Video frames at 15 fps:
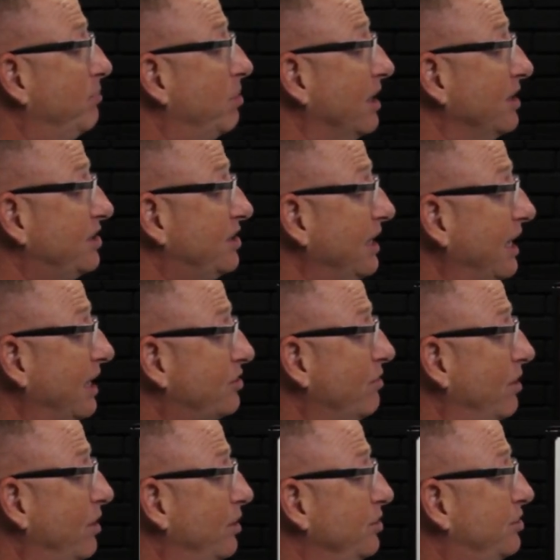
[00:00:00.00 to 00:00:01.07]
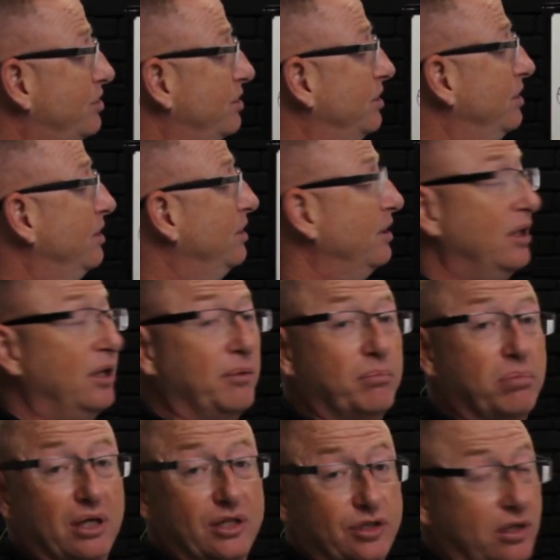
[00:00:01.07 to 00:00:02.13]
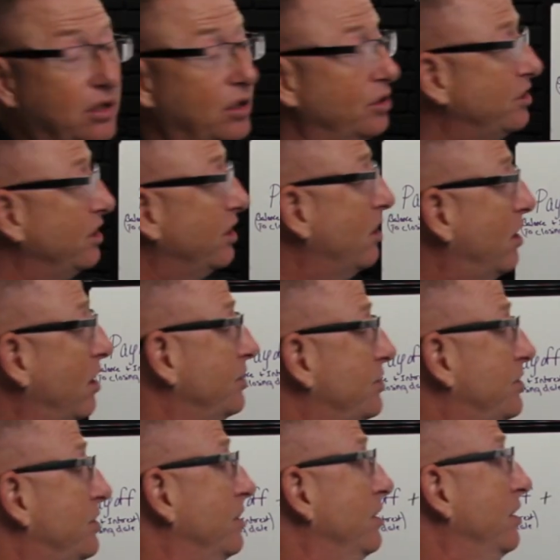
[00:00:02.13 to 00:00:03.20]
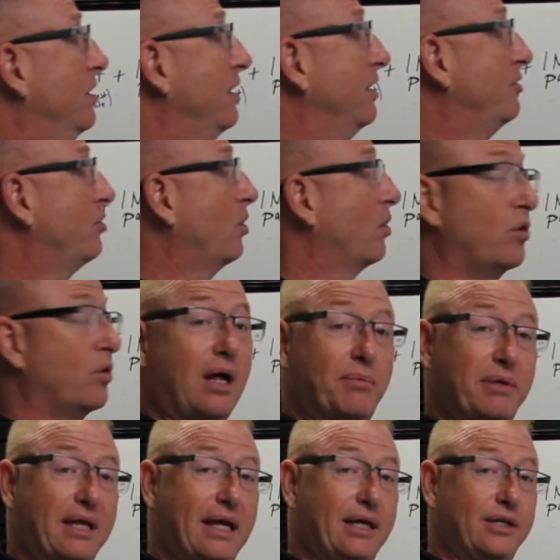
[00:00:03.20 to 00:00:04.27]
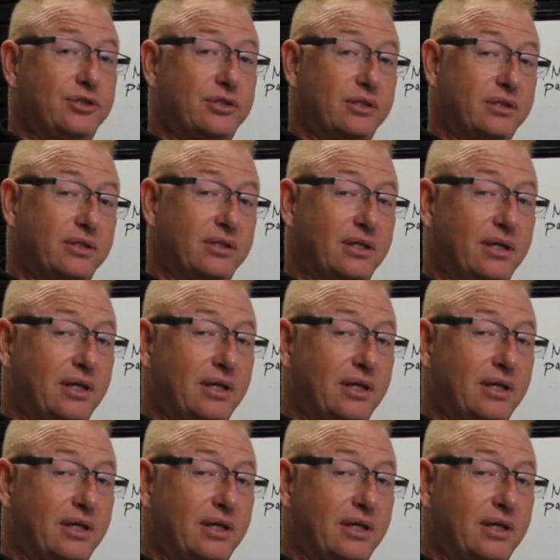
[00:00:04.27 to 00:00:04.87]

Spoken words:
plus the escrows, plus the closing cost, total obligation,